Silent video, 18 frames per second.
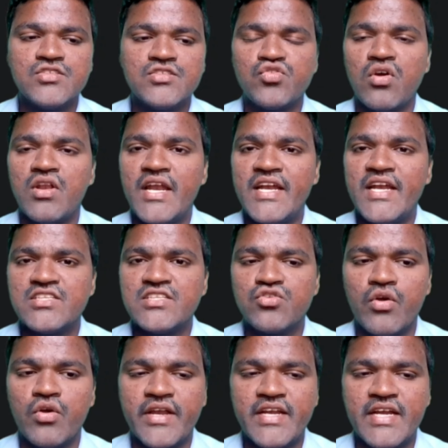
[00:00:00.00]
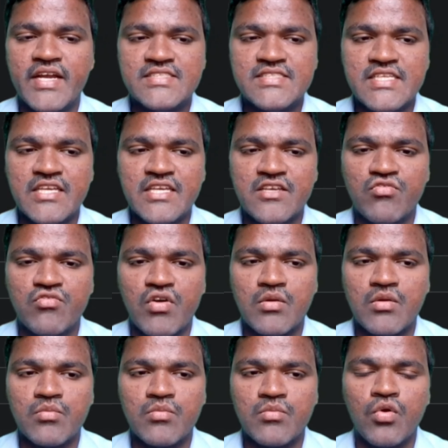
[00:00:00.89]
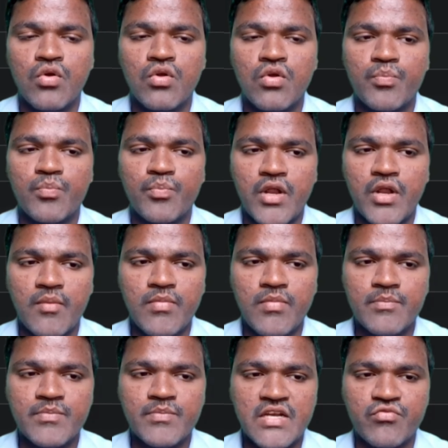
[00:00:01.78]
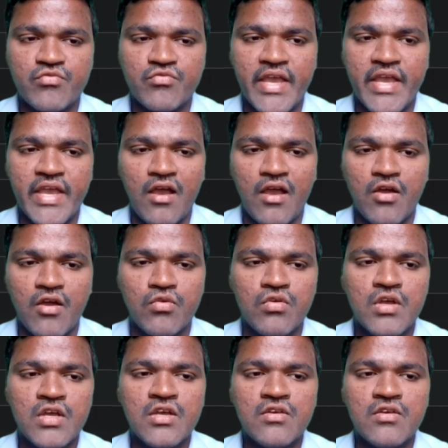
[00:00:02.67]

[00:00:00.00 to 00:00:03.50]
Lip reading: So let us go ahead and see one more problem that we have,